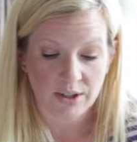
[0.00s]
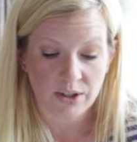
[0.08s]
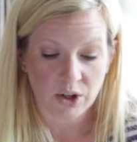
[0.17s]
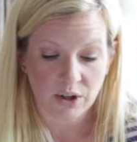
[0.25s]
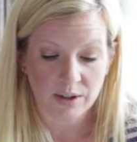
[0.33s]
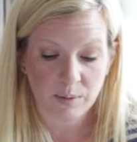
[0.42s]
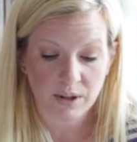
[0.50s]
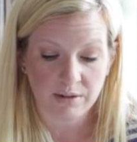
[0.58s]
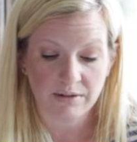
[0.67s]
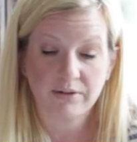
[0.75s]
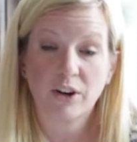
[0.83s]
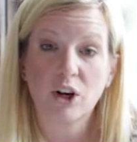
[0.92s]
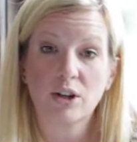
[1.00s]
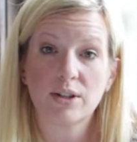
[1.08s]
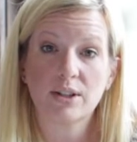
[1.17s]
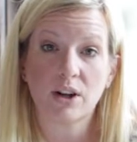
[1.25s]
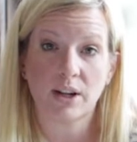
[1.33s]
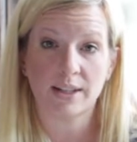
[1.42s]
starts with the
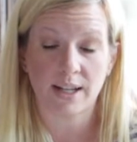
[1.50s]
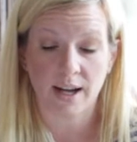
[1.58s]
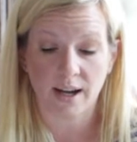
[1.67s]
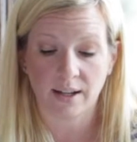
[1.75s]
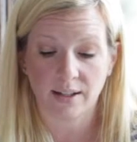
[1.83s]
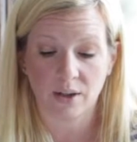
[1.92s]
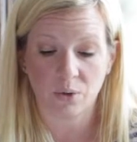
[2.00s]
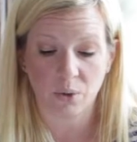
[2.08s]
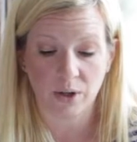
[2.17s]
first contact an